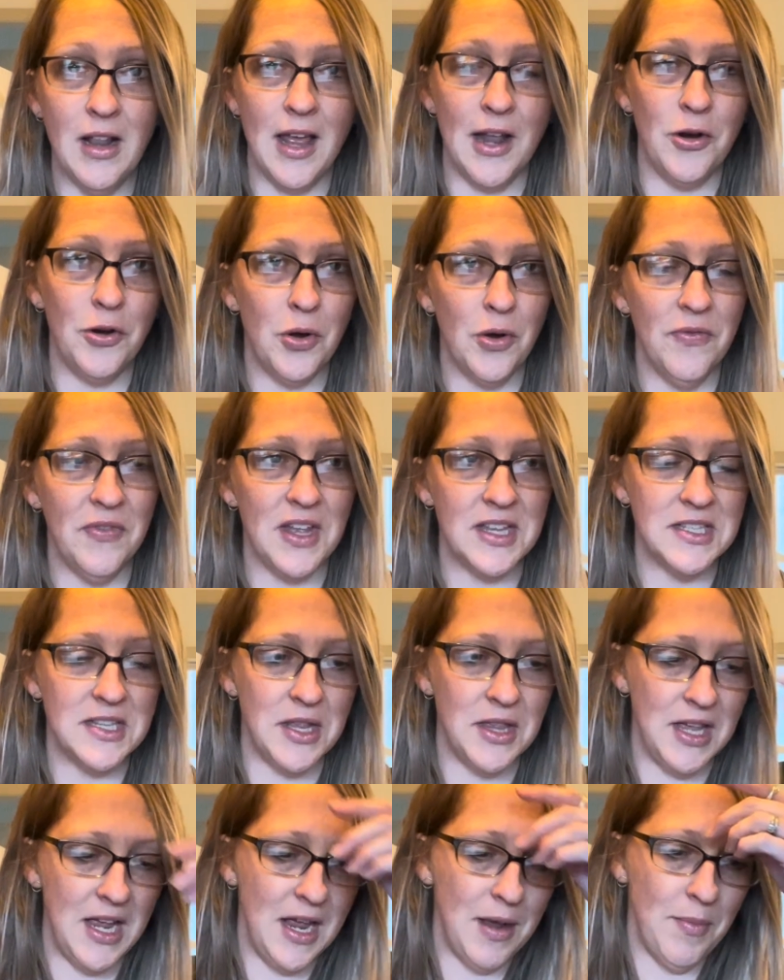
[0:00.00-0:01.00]
I don't know if that's a
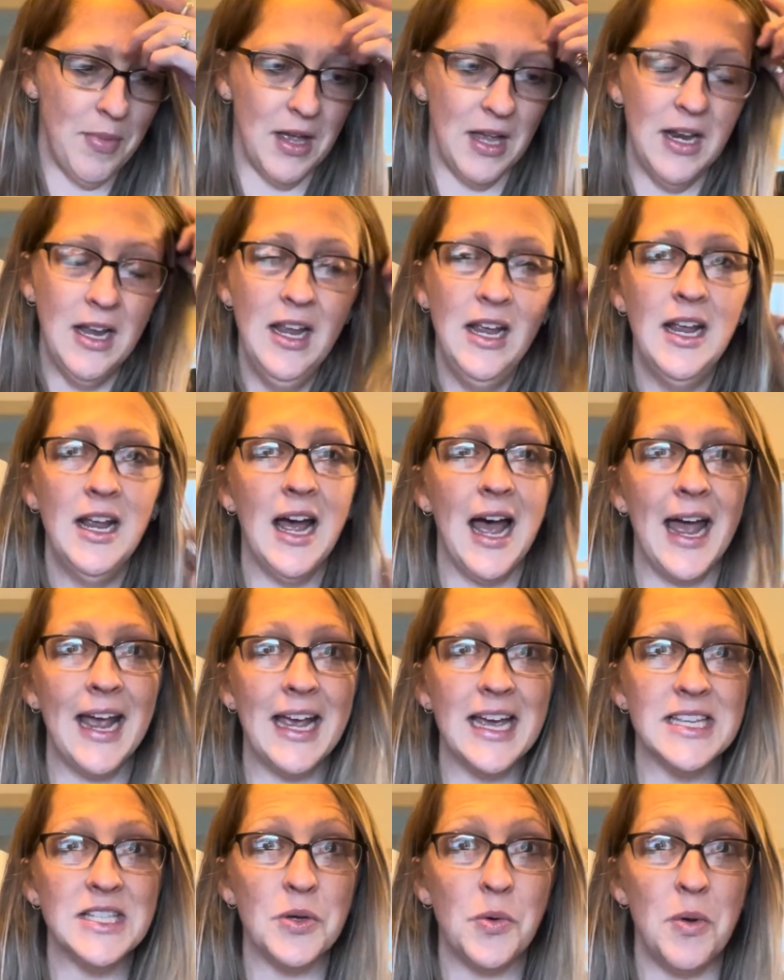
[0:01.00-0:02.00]
thing, but I
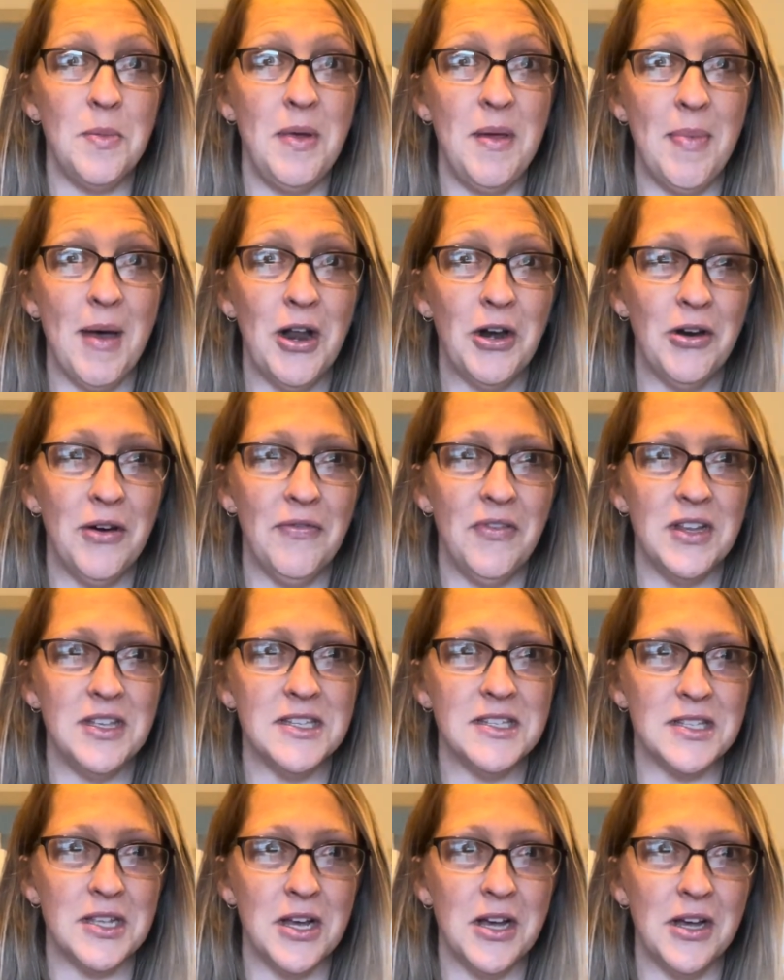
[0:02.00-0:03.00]
guess it would be better if
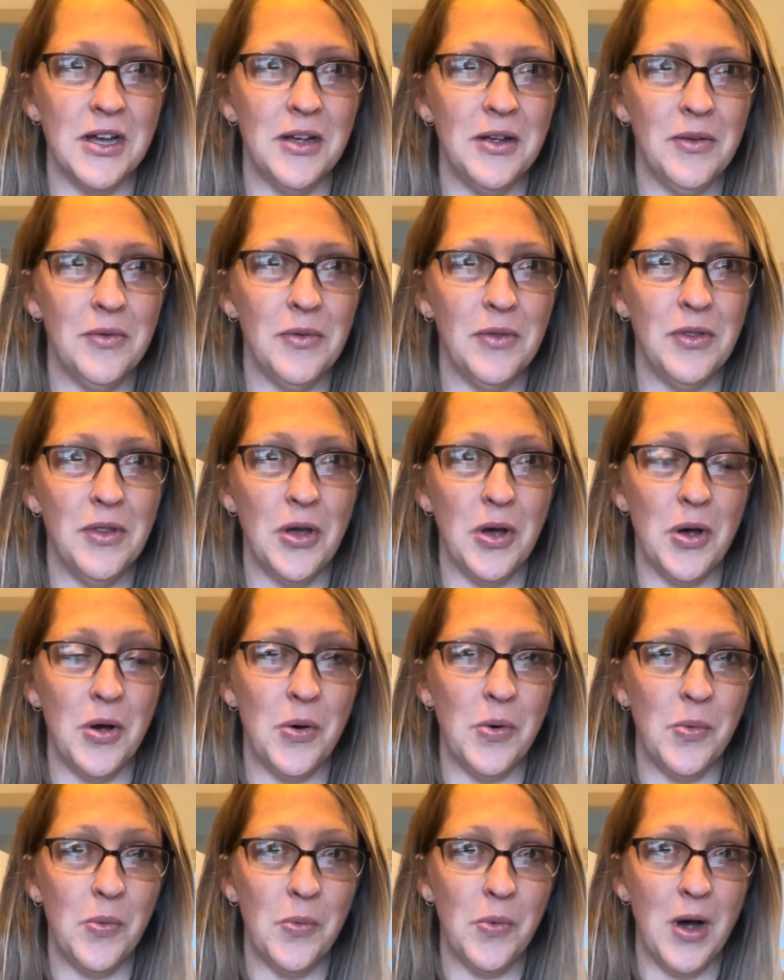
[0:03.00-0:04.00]
it's the,
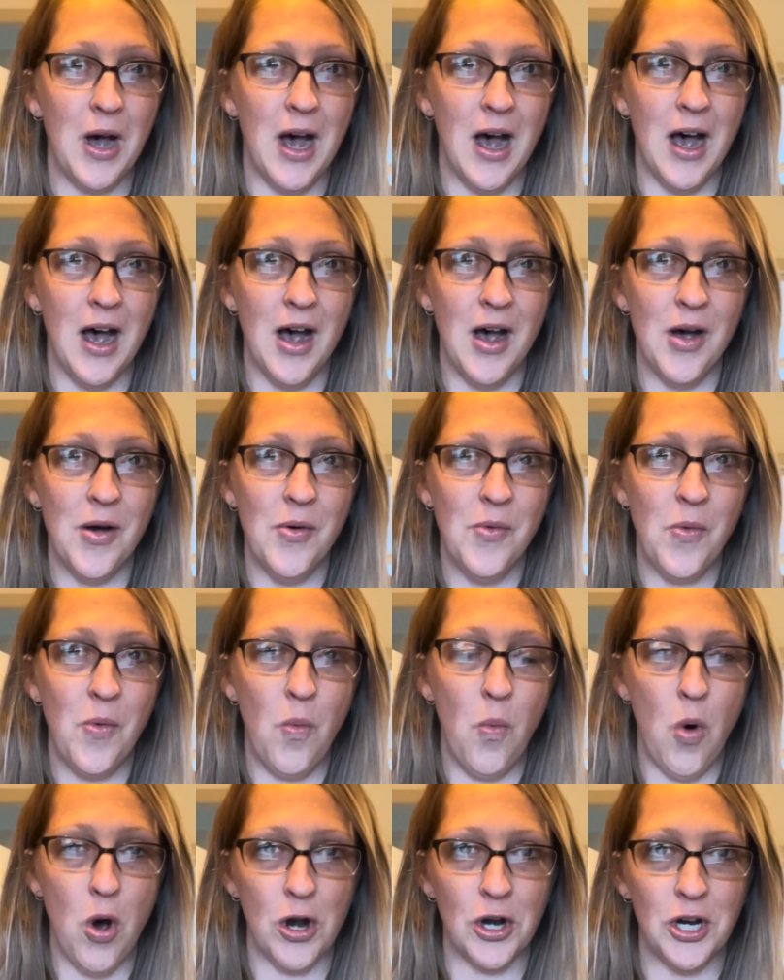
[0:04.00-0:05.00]
the uh,
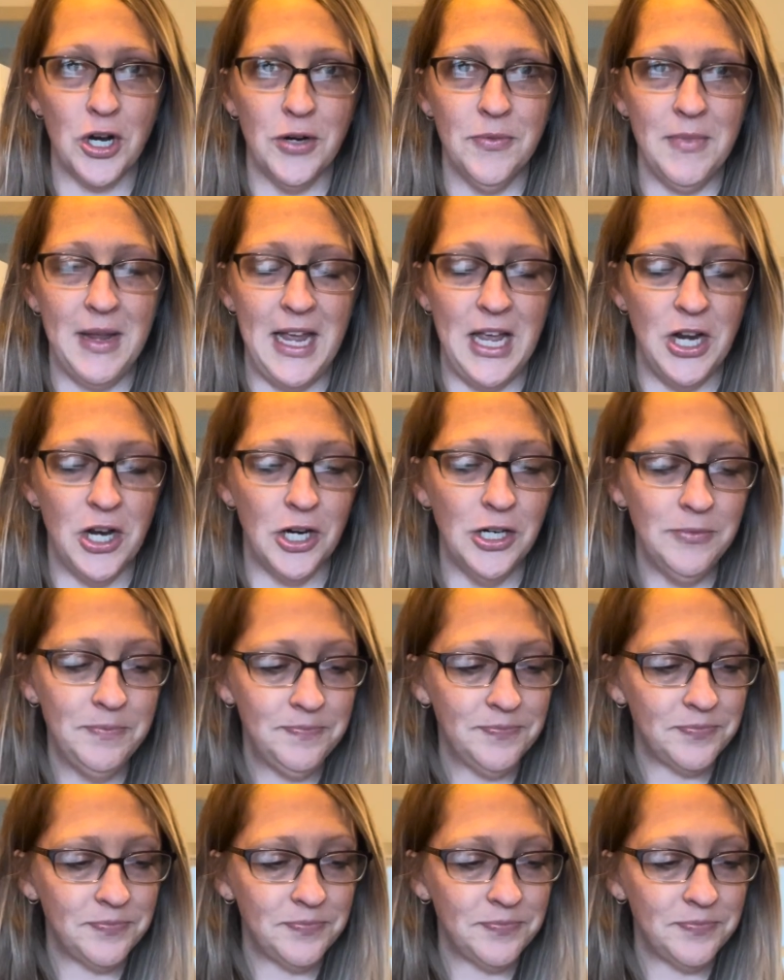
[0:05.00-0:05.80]
water heater.